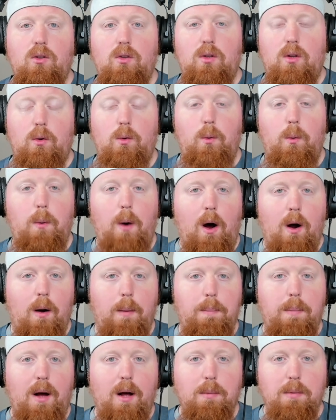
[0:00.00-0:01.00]
to our
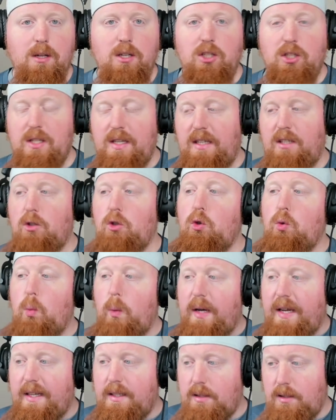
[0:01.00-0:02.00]
publishing
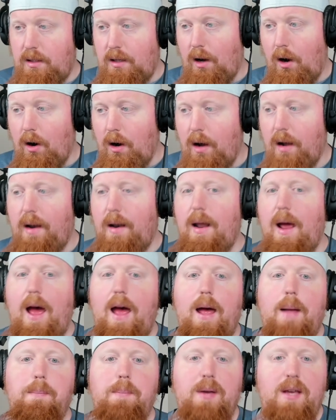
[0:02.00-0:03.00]
suite on
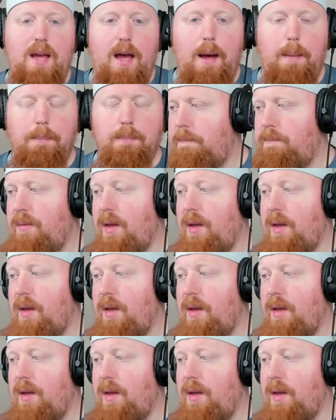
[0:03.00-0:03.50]
NPM.